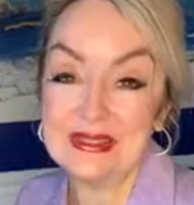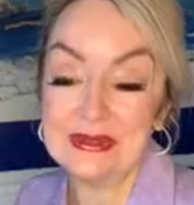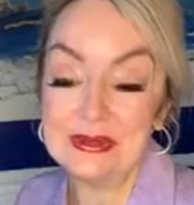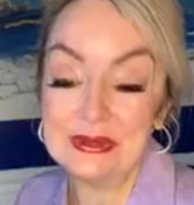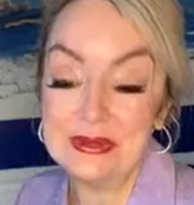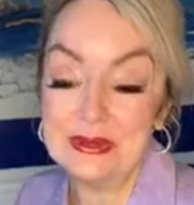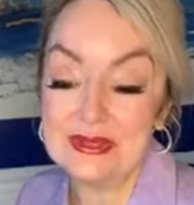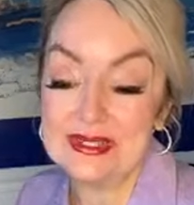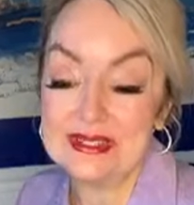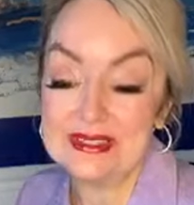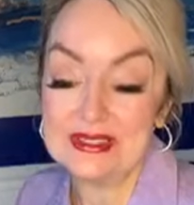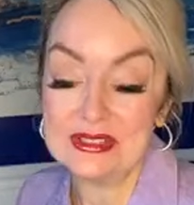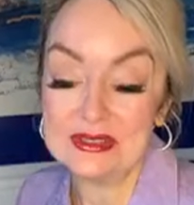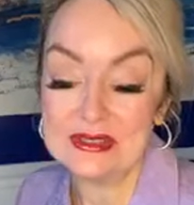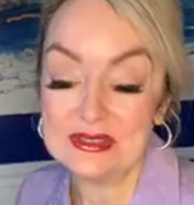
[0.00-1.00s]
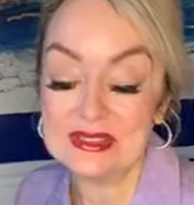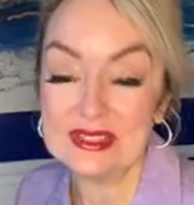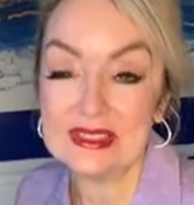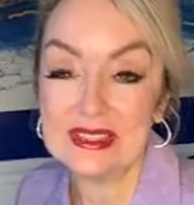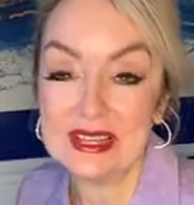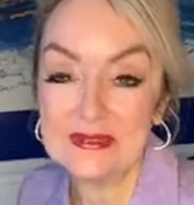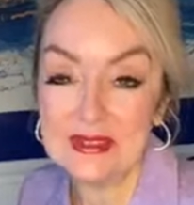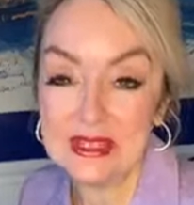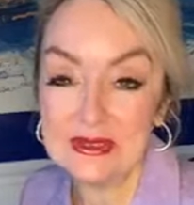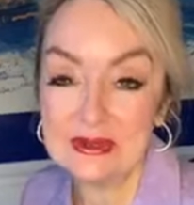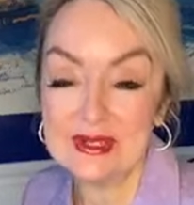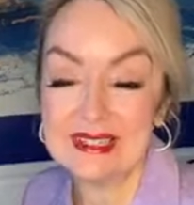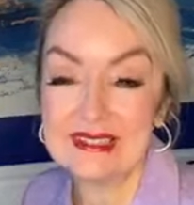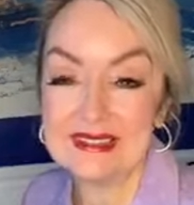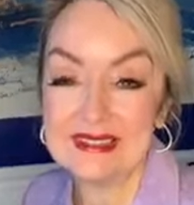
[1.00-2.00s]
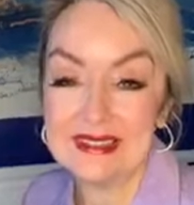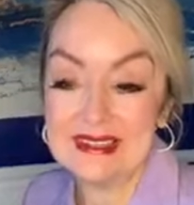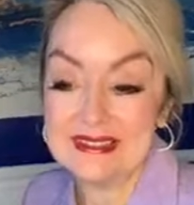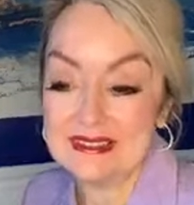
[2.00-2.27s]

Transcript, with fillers: to, to, to love you and,